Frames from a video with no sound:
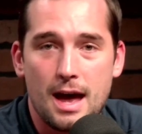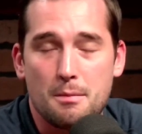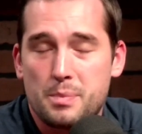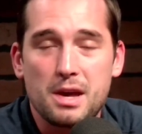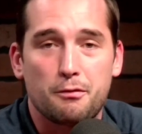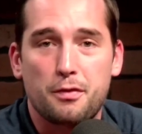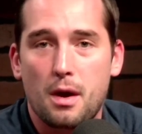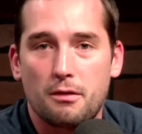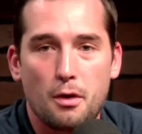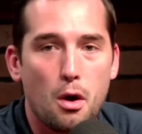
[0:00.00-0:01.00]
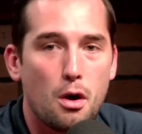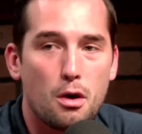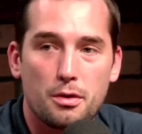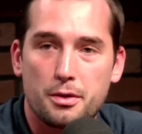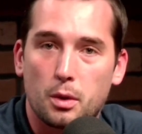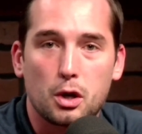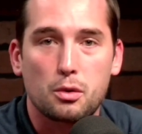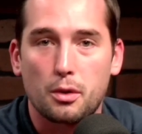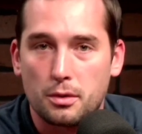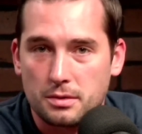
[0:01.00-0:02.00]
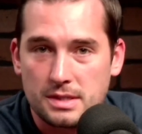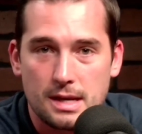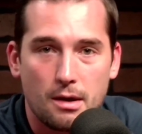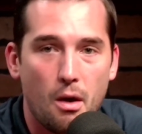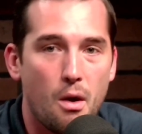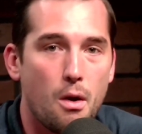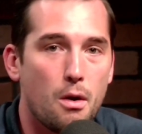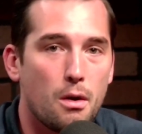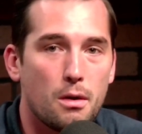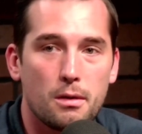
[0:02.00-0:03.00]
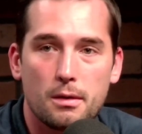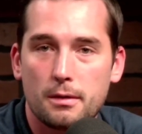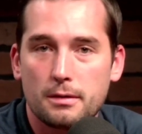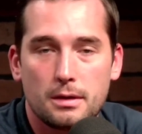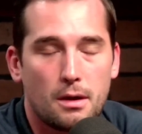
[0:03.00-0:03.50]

uh, and be in front of all the recruits and all,